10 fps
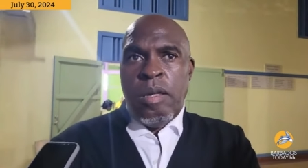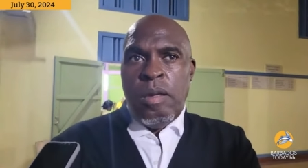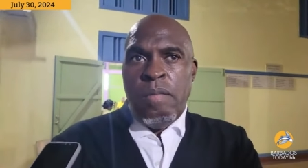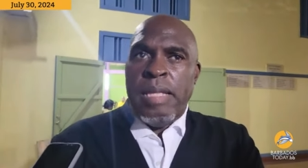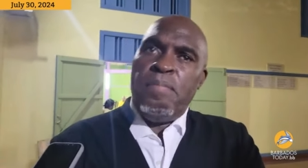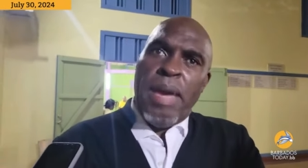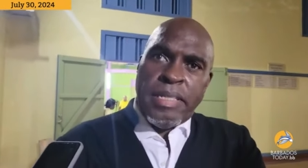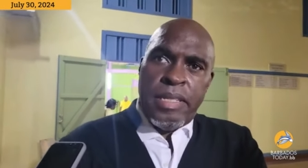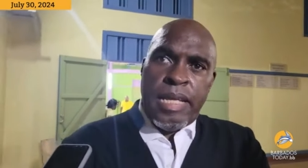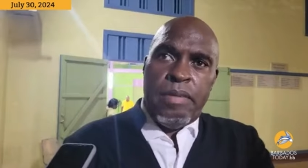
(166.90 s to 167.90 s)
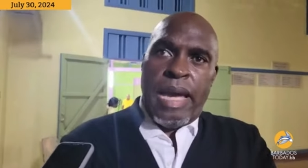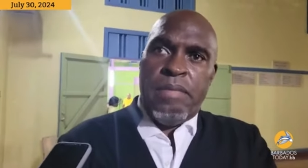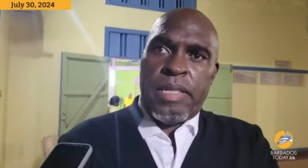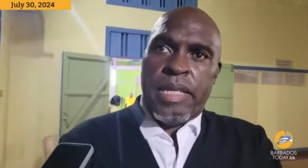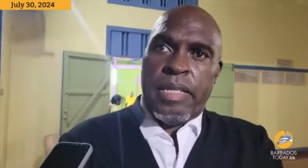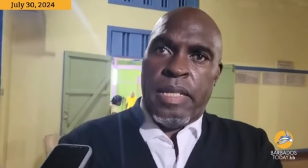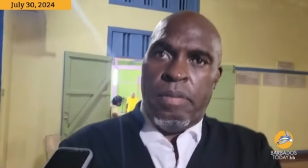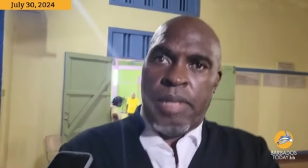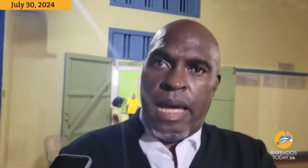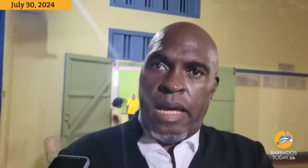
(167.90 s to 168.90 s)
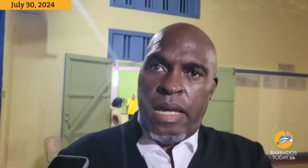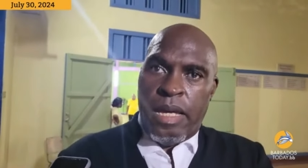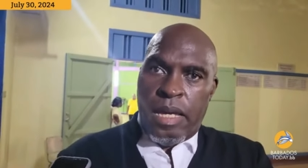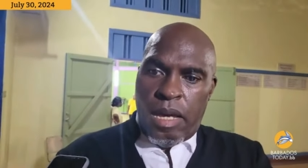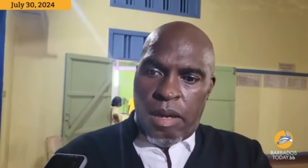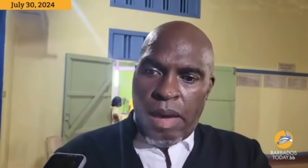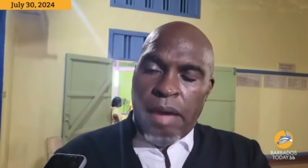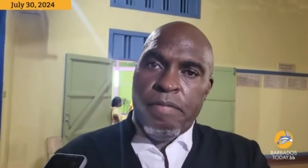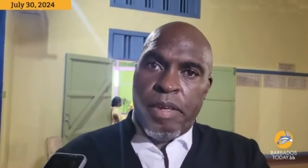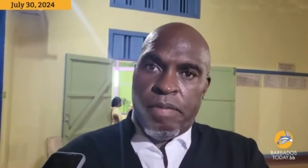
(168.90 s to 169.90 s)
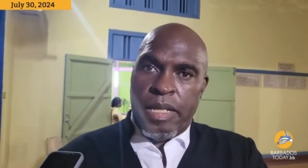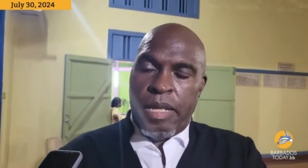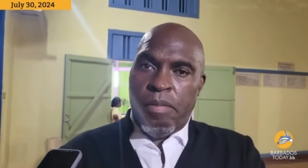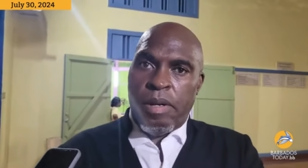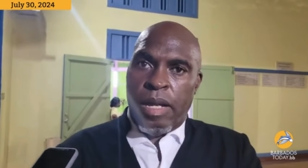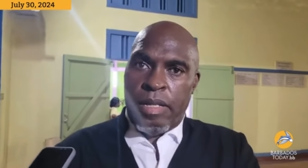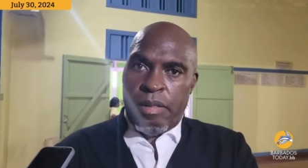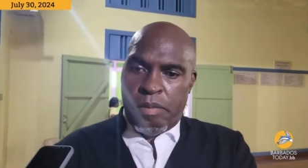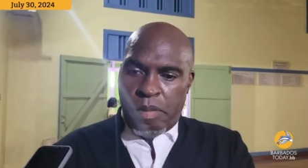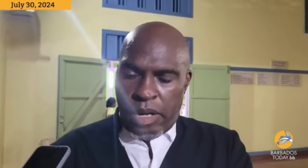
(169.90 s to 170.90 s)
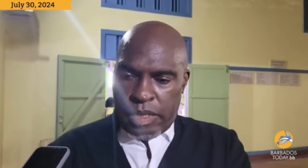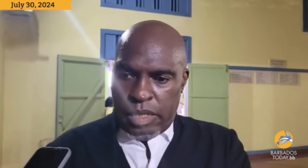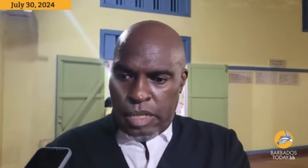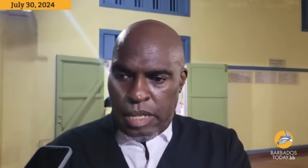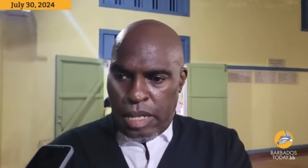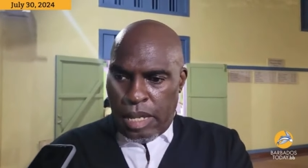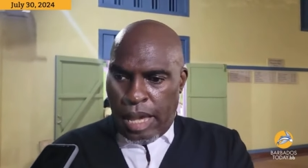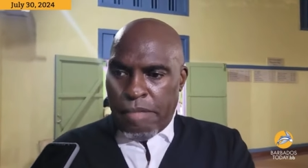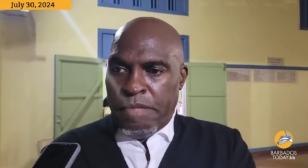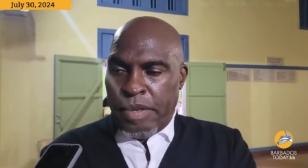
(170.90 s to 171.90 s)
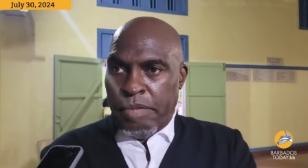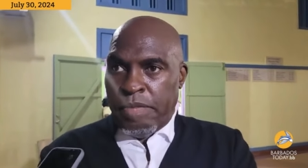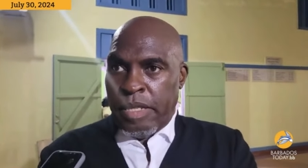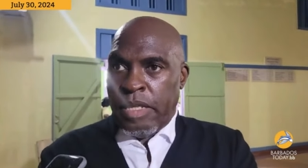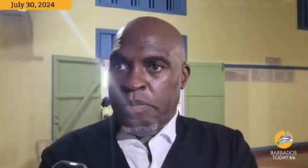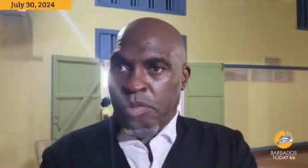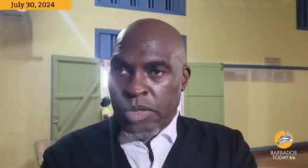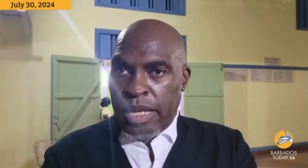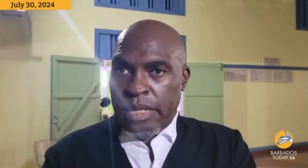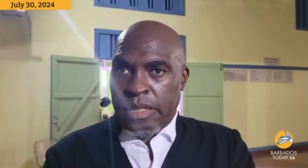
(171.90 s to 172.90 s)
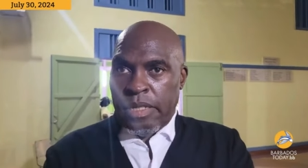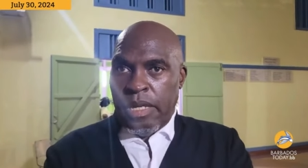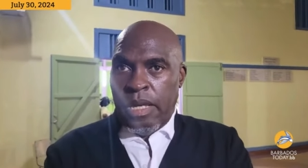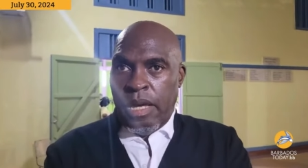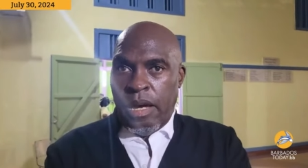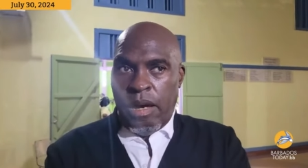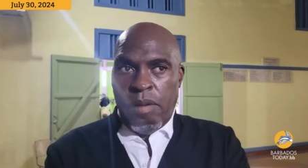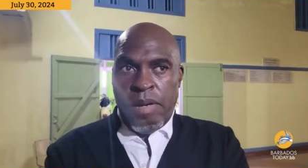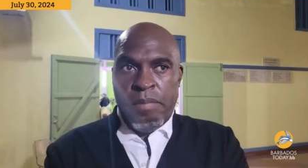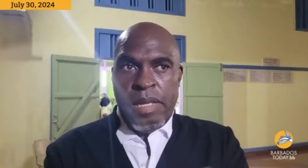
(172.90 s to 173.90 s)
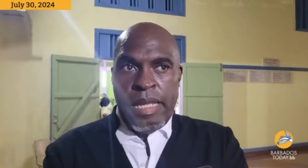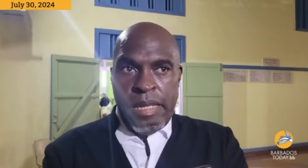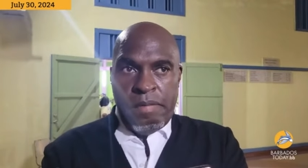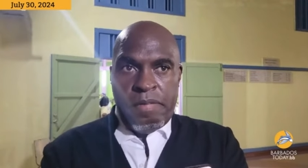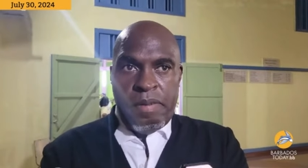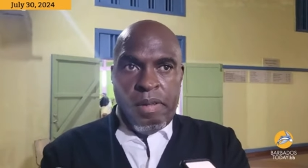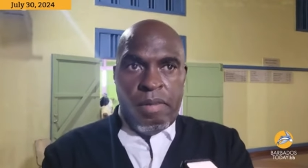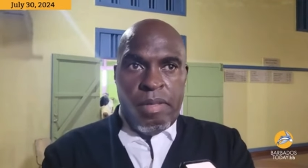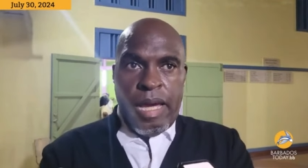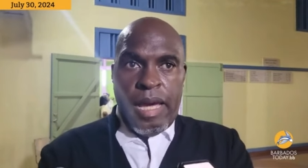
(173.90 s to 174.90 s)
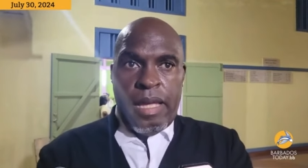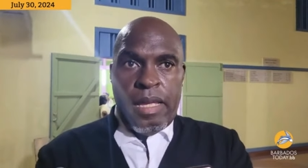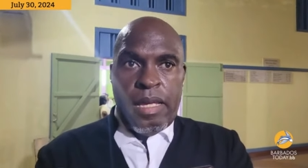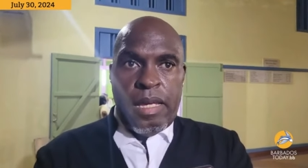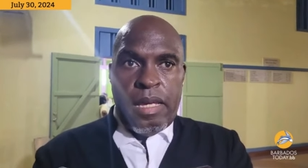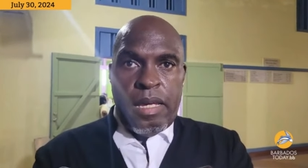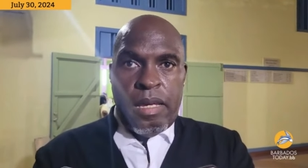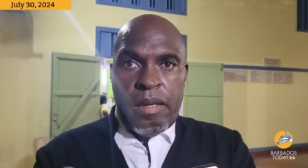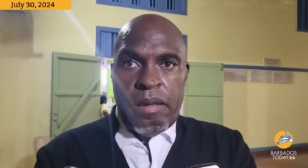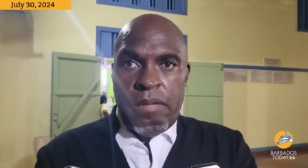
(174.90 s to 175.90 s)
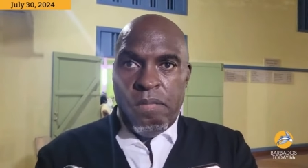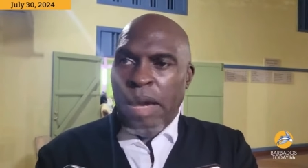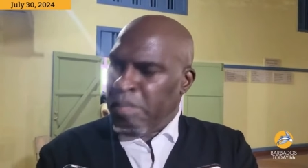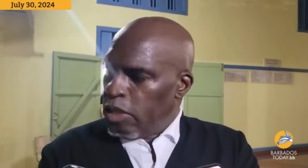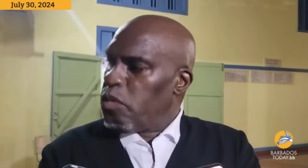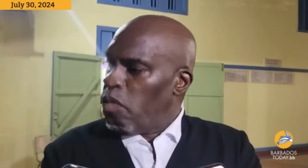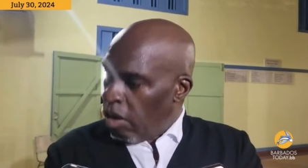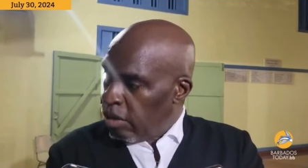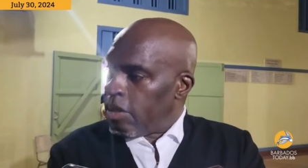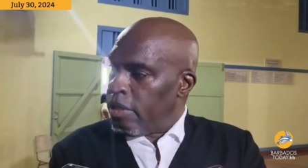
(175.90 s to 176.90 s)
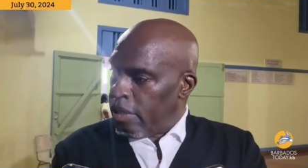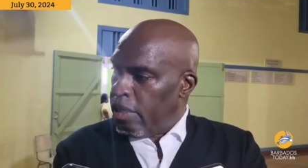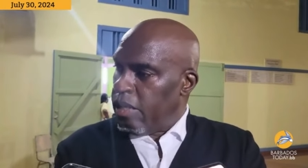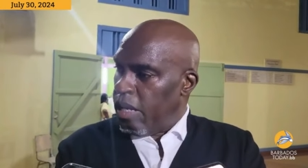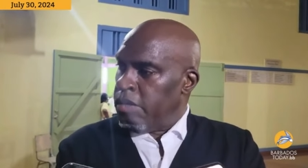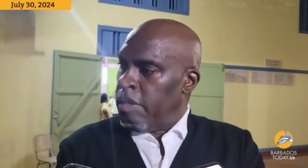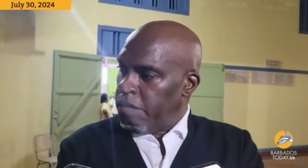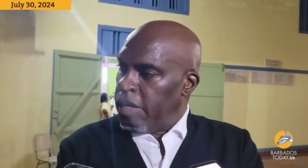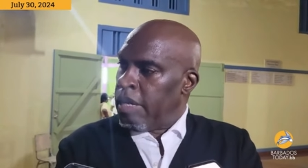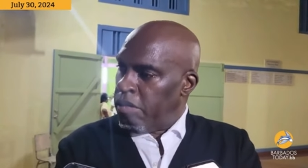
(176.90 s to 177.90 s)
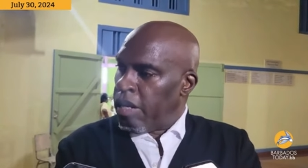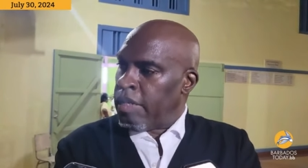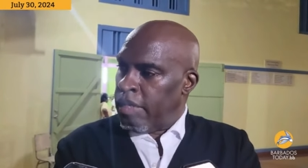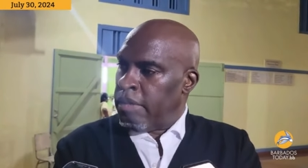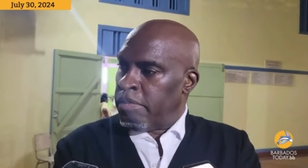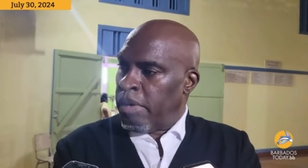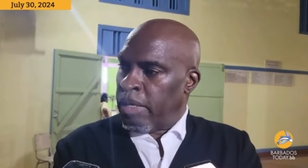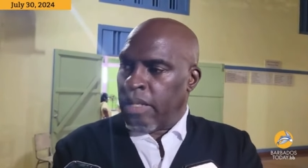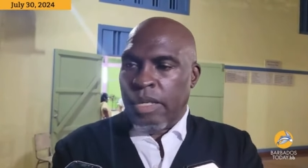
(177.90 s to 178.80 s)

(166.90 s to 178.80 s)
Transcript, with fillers: Now the message I, I would say to them that um, have faith in the Democratic Party, have faith in this process. Um, I believe that members want to see a unified Democratic Party.